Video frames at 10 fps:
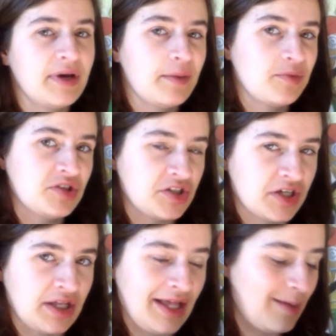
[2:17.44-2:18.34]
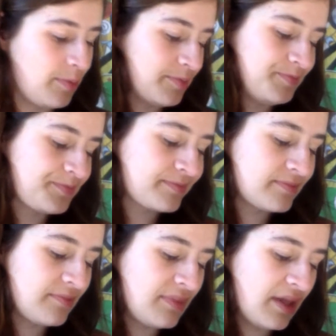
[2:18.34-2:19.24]
by Patricia Clapp.
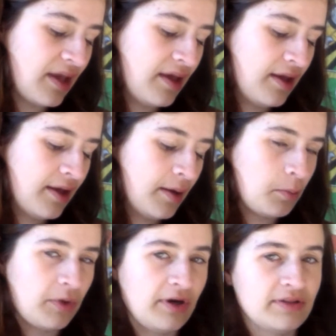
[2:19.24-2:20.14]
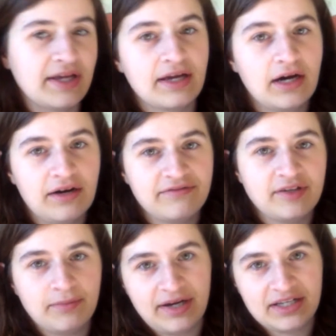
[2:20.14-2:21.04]
Brown Like
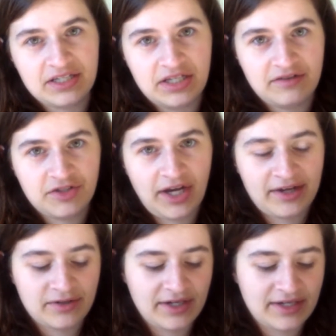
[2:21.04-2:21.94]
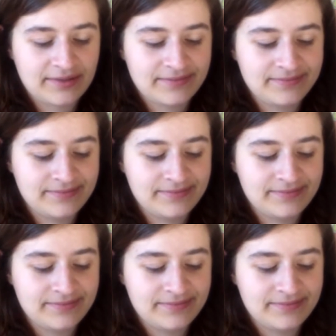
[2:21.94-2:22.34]
Coffee by Steve Shadrack.